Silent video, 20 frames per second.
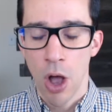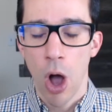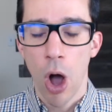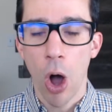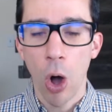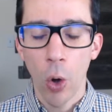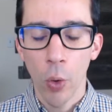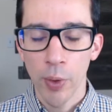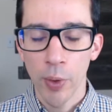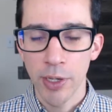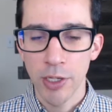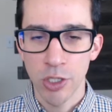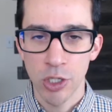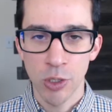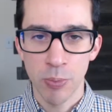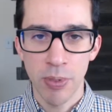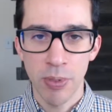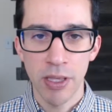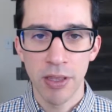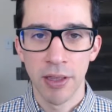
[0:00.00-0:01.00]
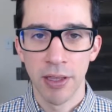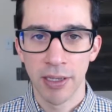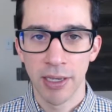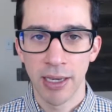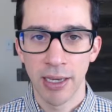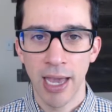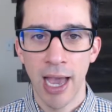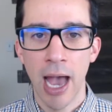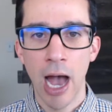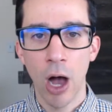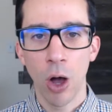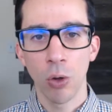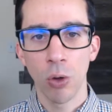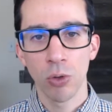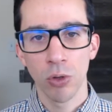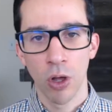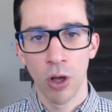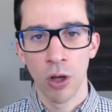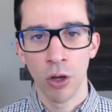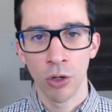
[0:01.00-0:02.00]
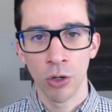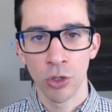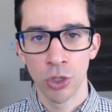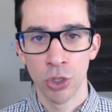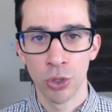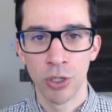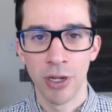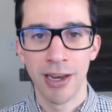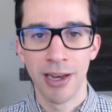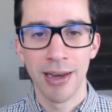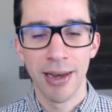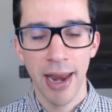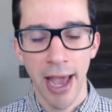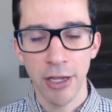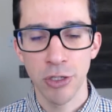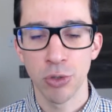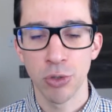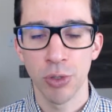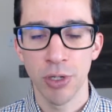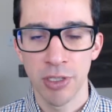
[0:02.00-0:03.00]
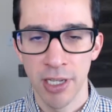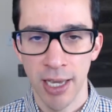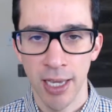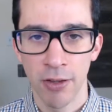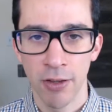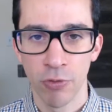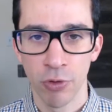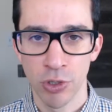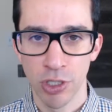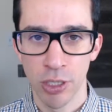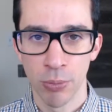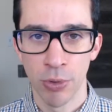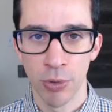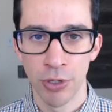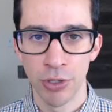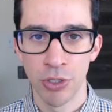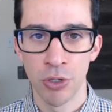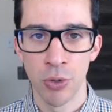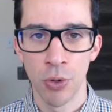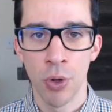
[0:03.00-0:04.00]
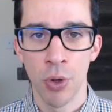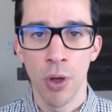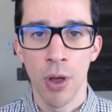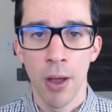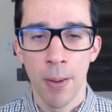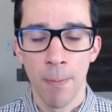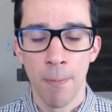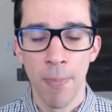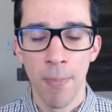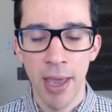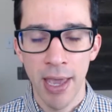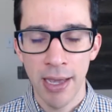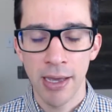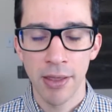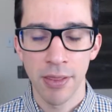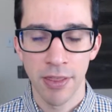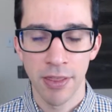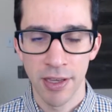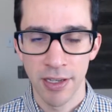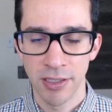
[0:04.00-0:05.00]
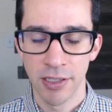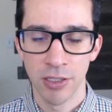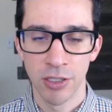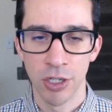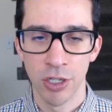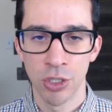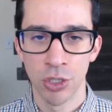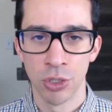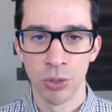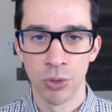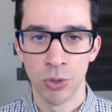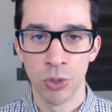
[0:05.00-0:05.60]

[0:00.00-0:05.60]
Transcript: always just be thinking, how long should it naturally take for someone to make this decision,